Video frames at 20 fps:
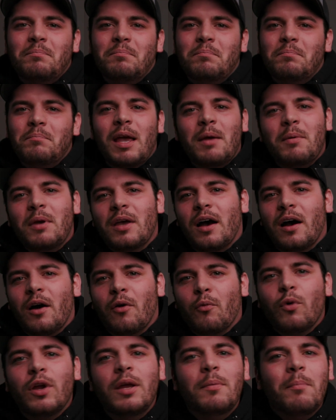maybe
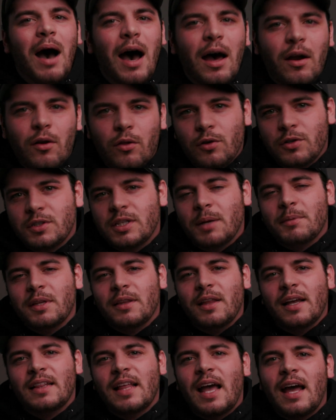a remodel or
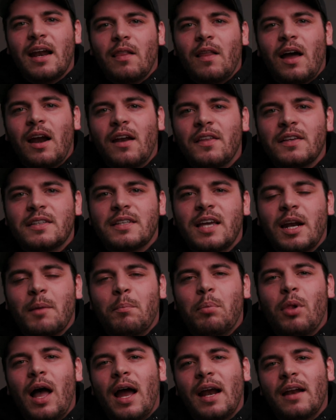something like that, a lot of this can
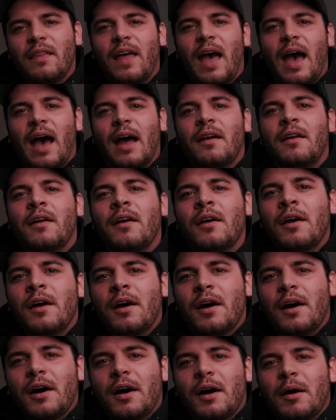apply to that.
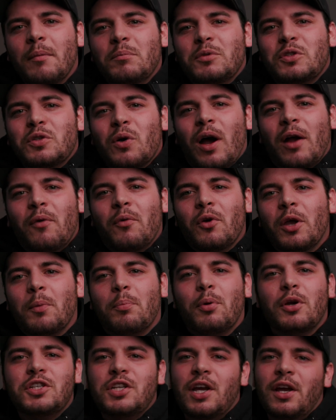So I really
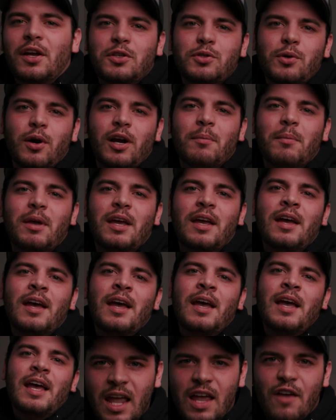appreciate you joining me.
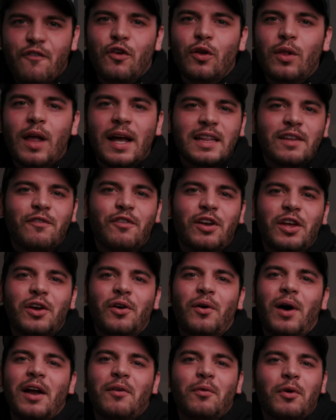If you liked the
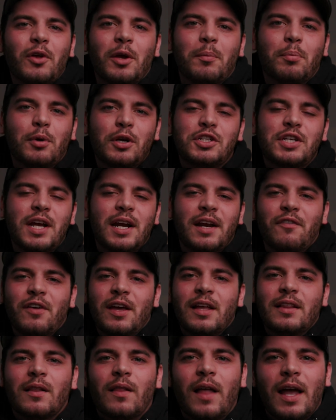video, I'd really appreciate it if
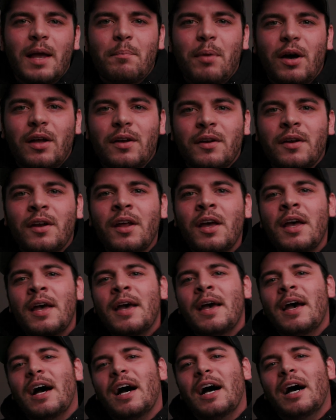you hit the like button.
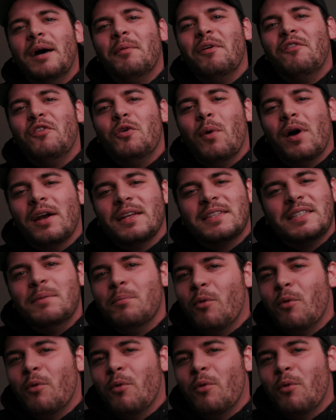If you want to see